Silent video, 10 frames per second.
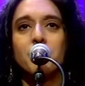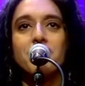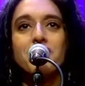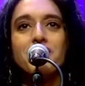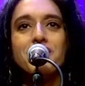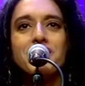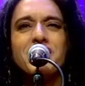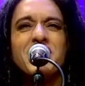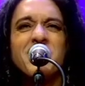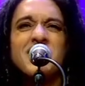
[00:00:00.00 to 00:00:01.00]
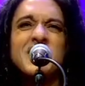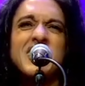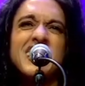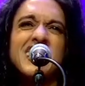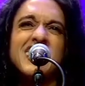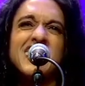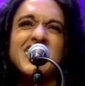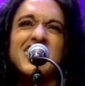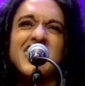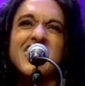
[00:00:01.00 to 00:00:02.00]
all of the
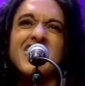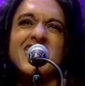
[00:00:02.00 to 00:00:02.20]
dreadlock